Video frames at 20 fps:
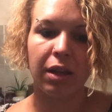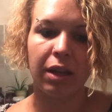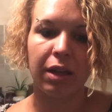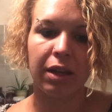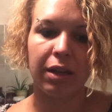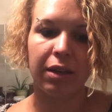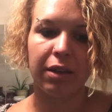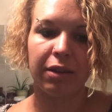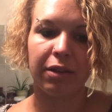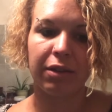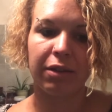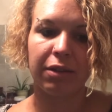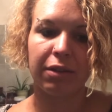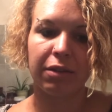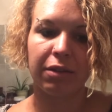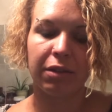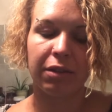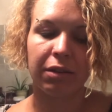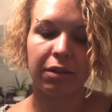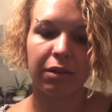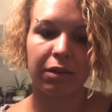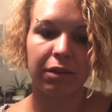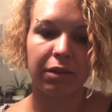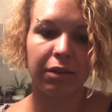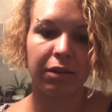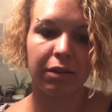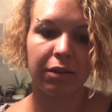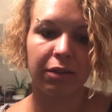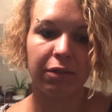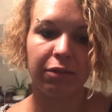is,
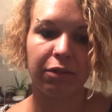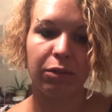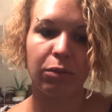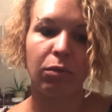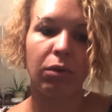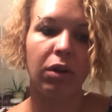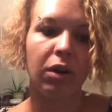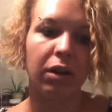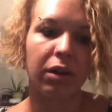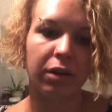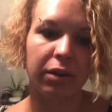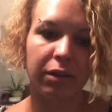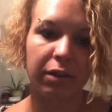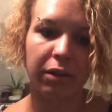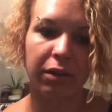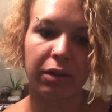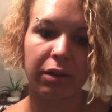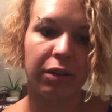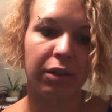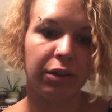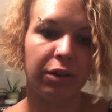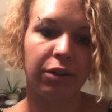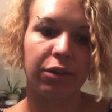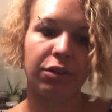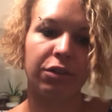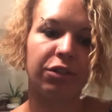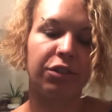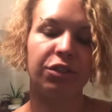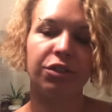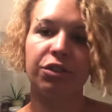for one,
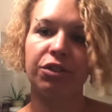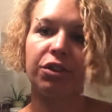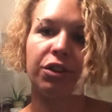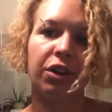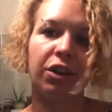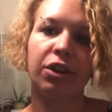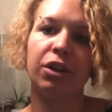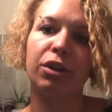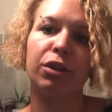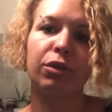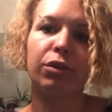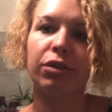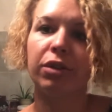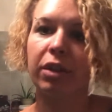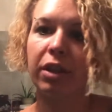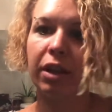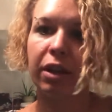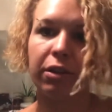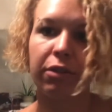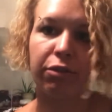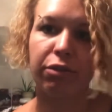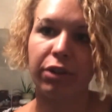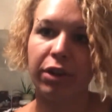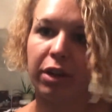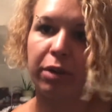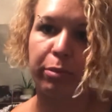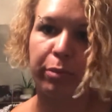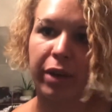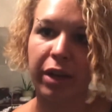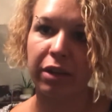you're glued to that
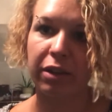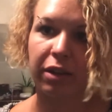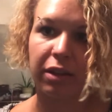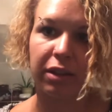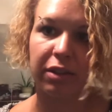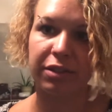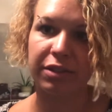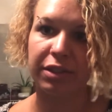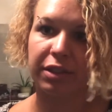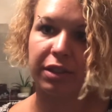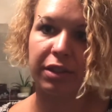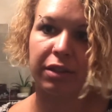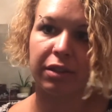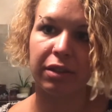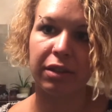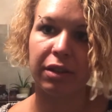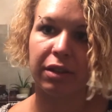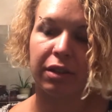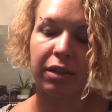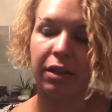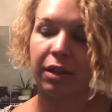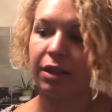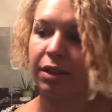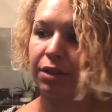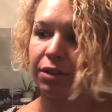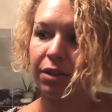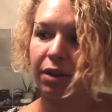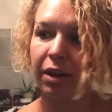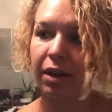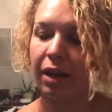freaking meclizine.
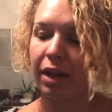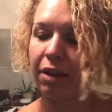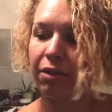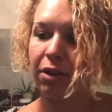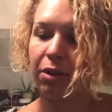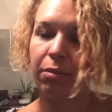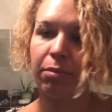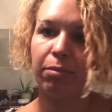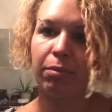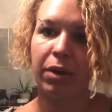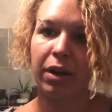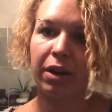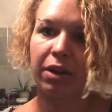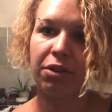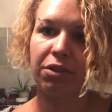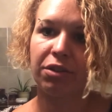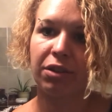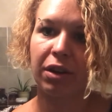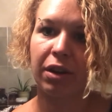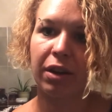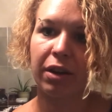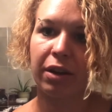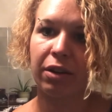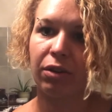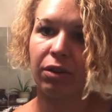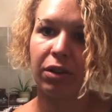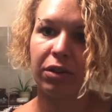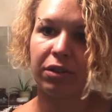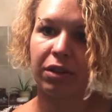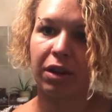You gotta have it by your side at
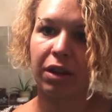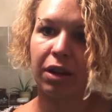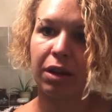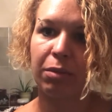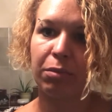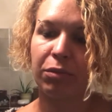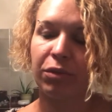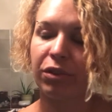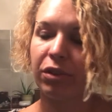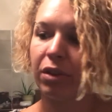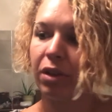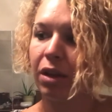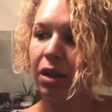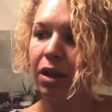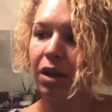all times.